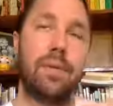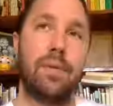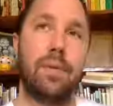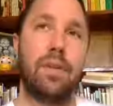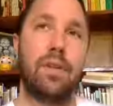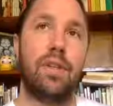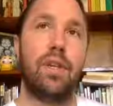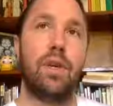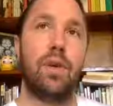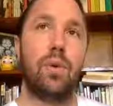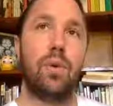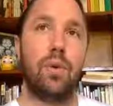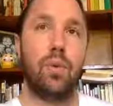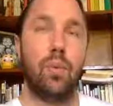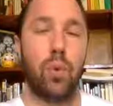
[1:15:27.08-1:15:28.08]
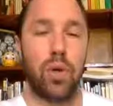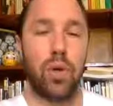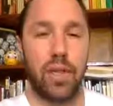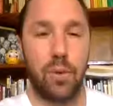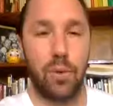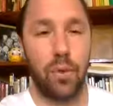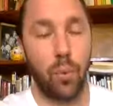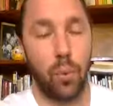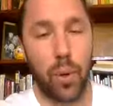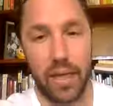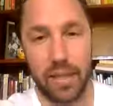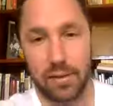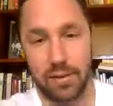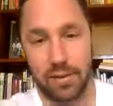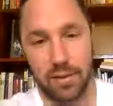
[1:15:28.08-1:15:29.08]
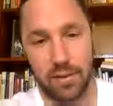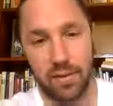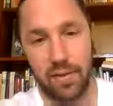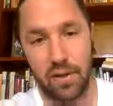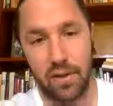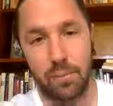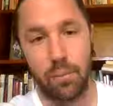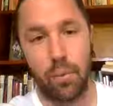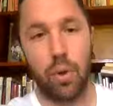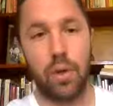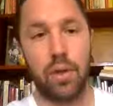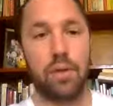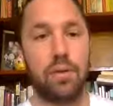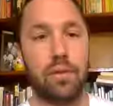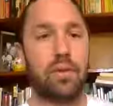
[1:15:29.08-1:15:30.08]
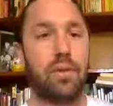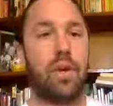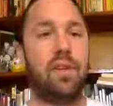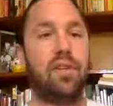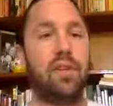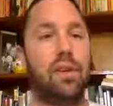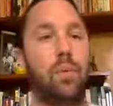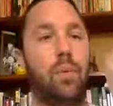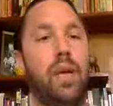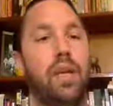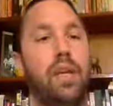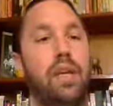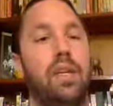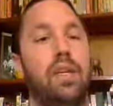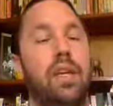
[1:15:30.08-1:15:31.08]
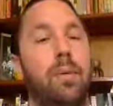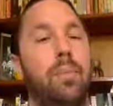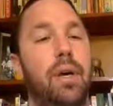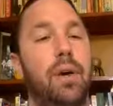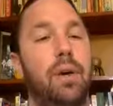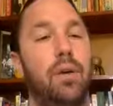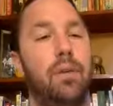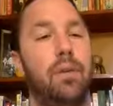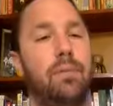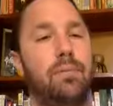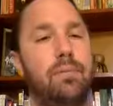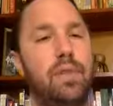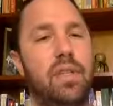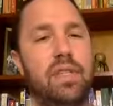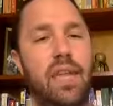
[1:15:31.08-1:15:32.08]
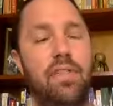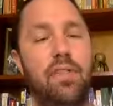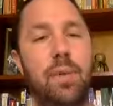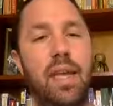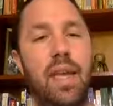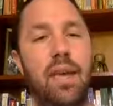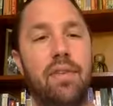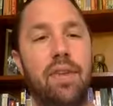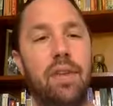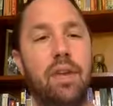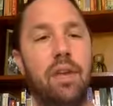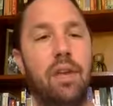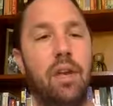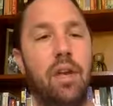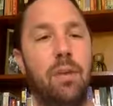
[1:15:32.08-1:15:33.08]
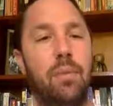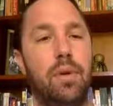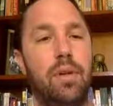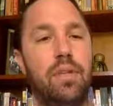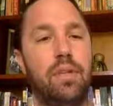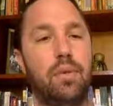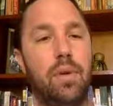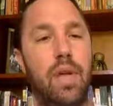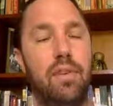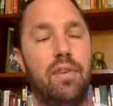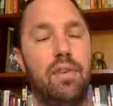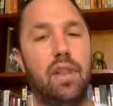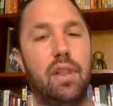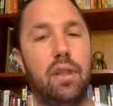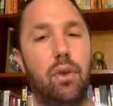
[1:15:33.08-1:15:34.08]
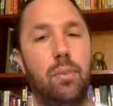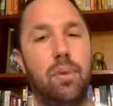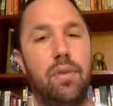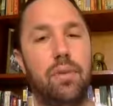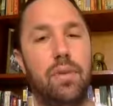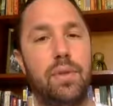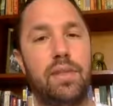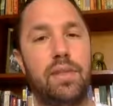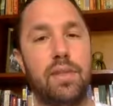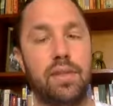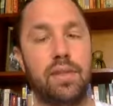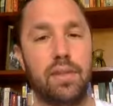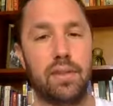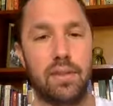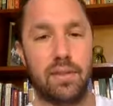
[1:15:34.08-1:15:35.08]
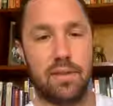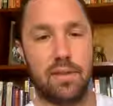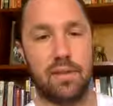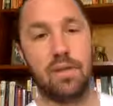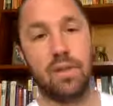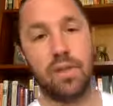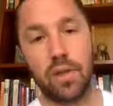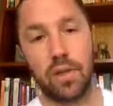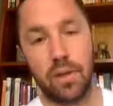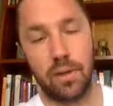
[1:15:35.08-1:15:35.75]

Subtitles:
you know, working with weights is very important. So having a weight, a dumbbell, doesn't have to be heavy, but just having a little bit of resistance is good.